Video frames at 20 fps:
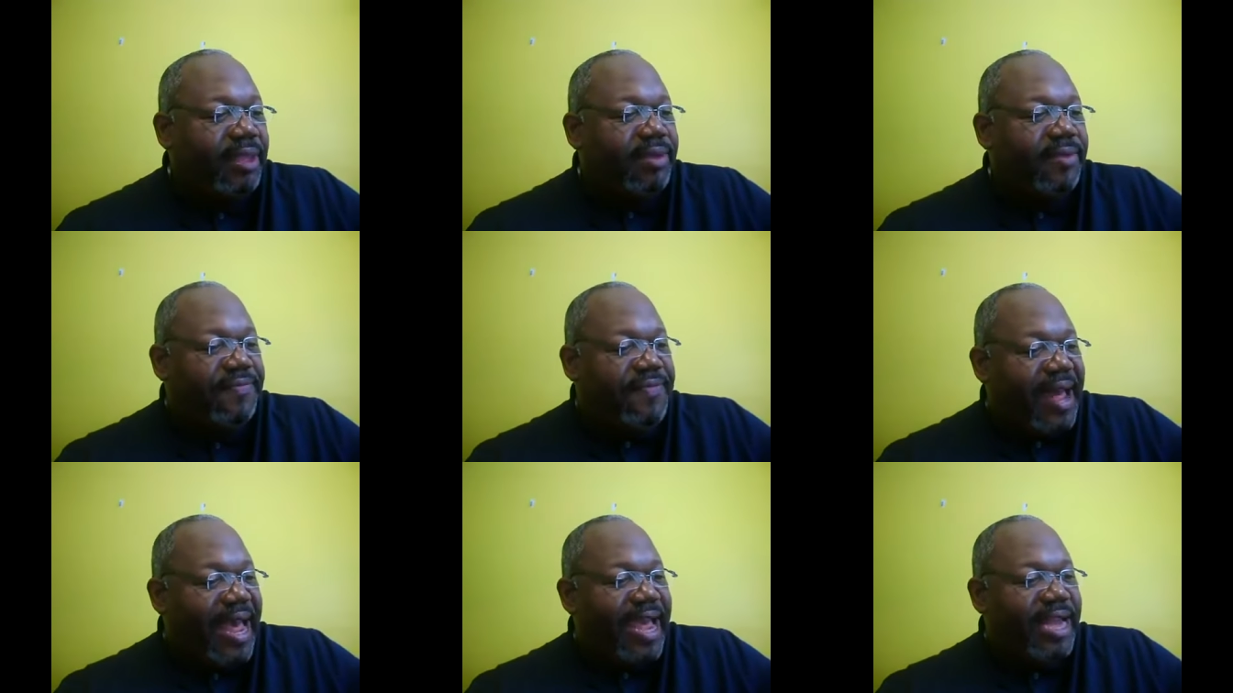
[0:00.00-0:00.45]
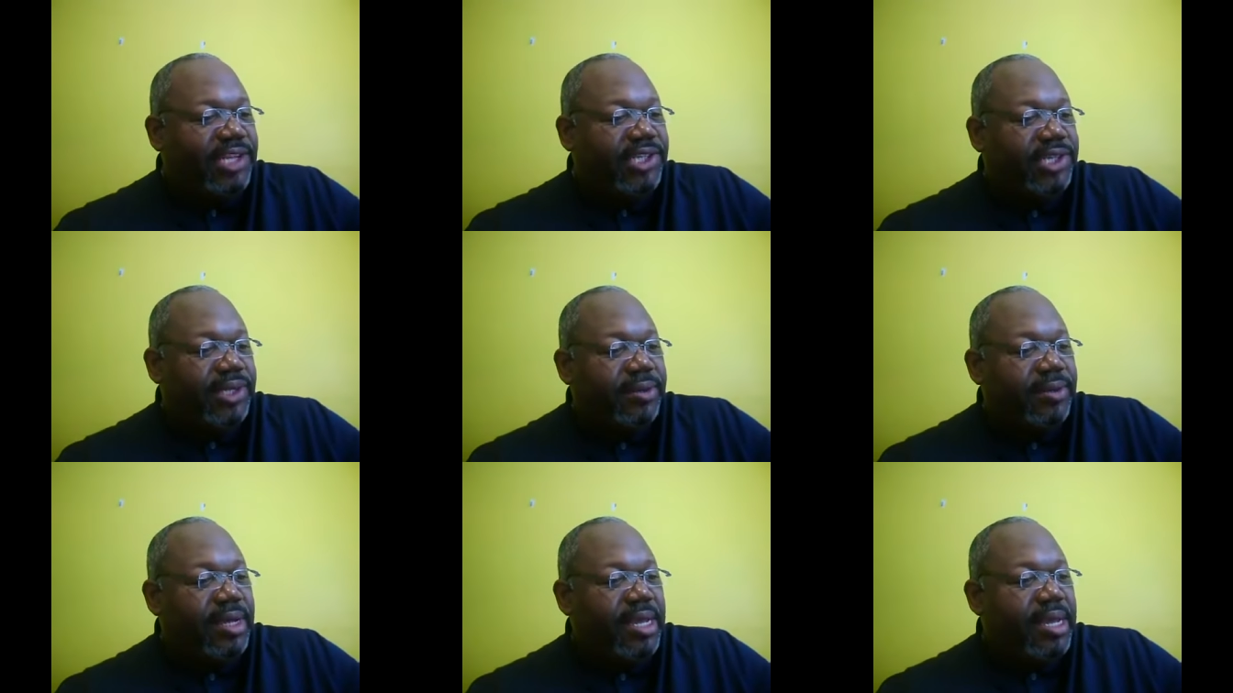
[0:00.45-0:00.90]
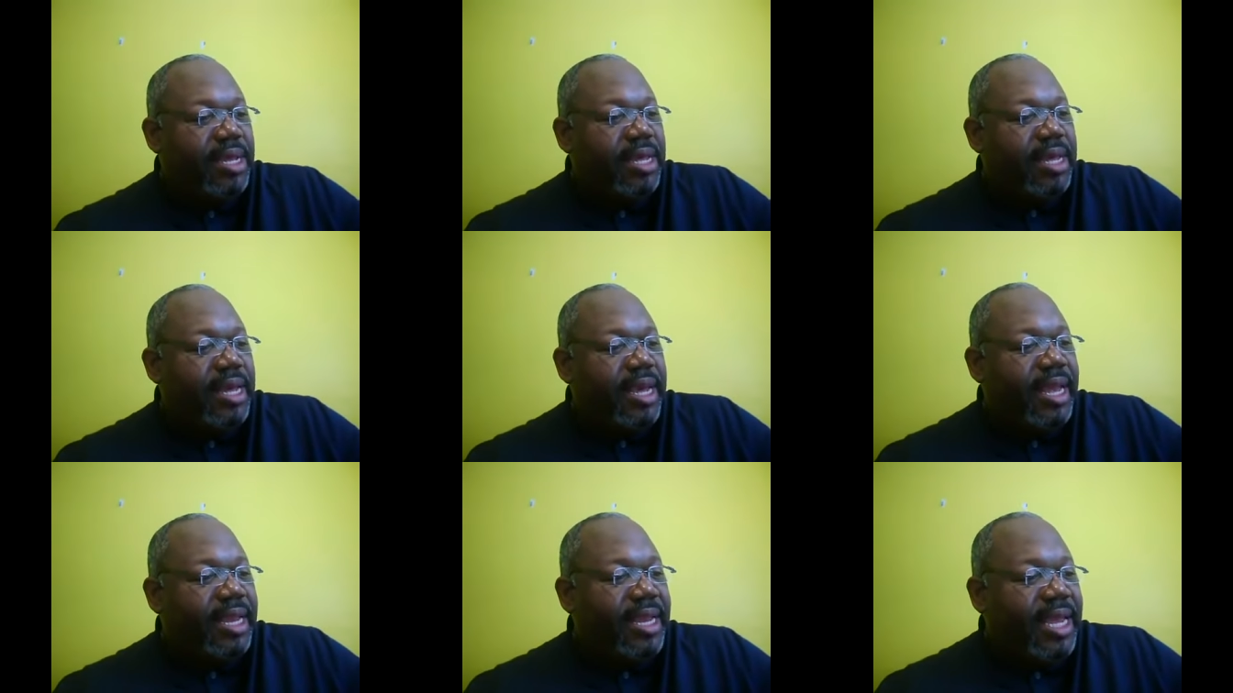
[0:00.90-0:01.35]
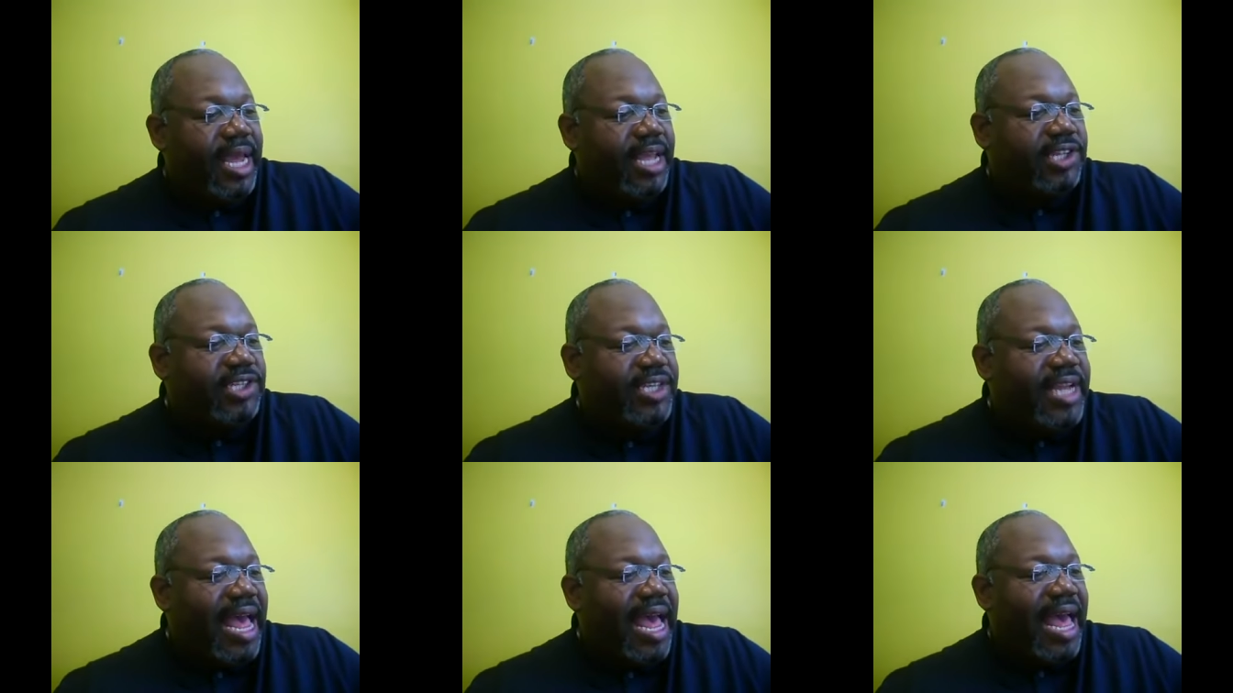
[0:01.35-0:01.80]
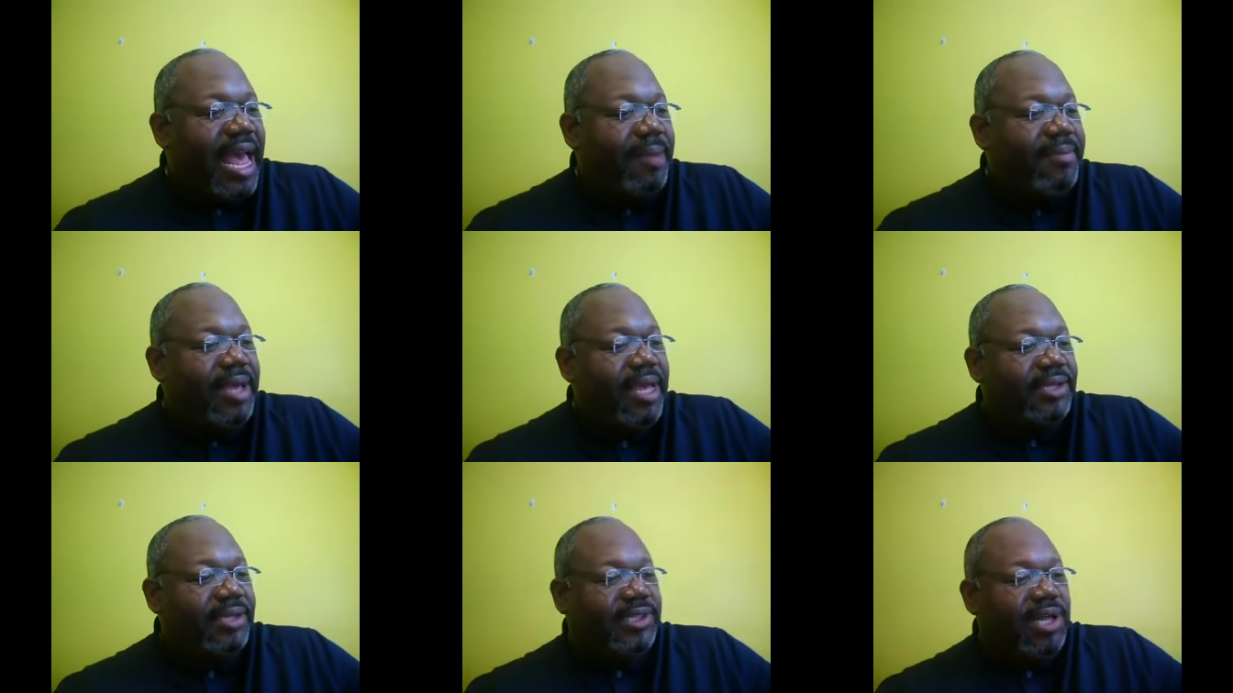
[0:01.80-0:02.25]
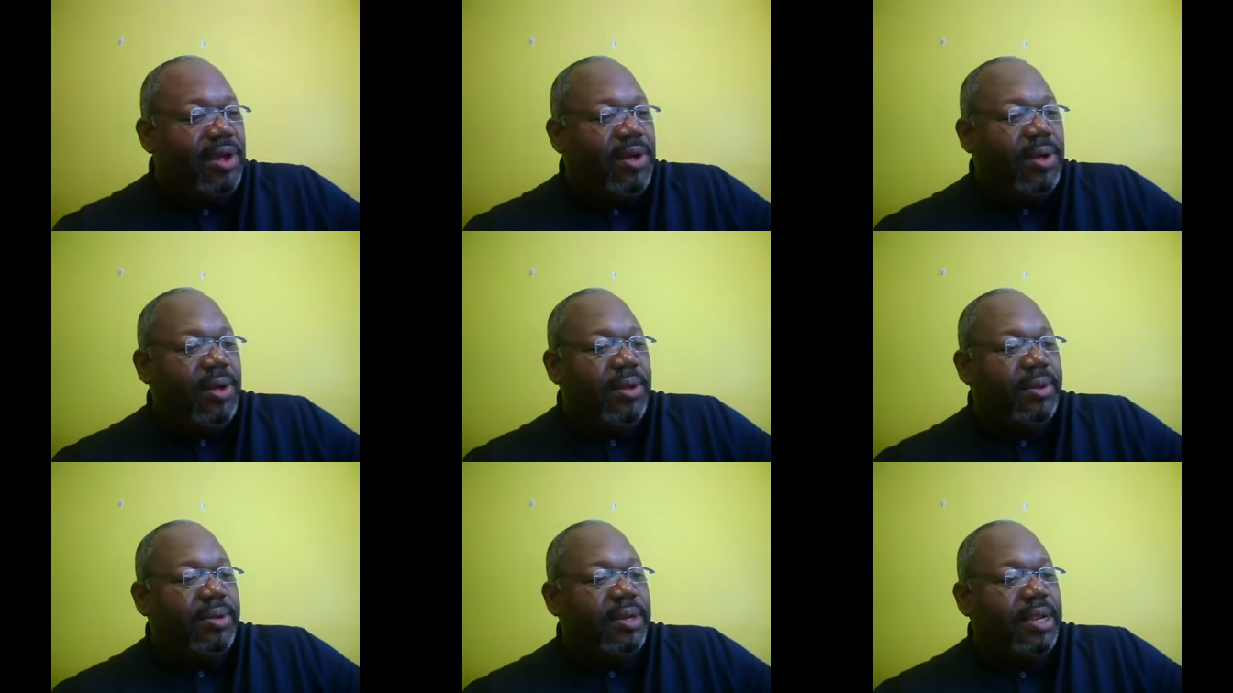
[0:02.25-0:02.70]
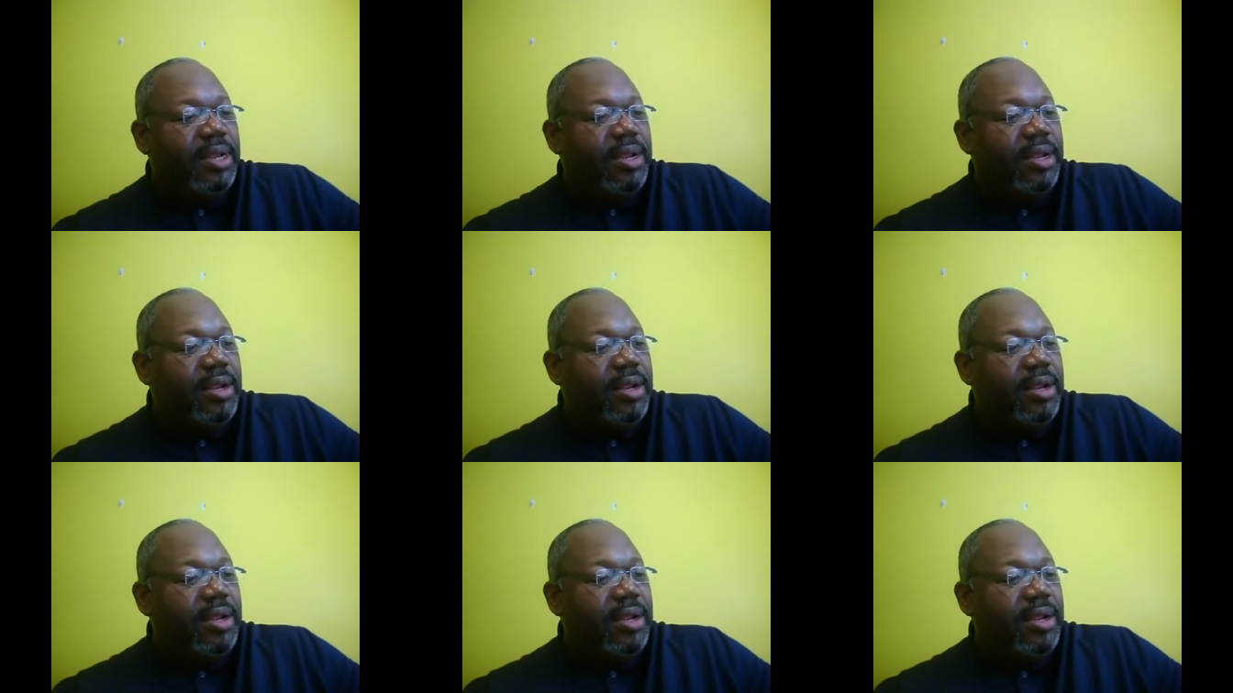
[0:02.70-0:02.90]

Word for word: to find you. And each time he is told,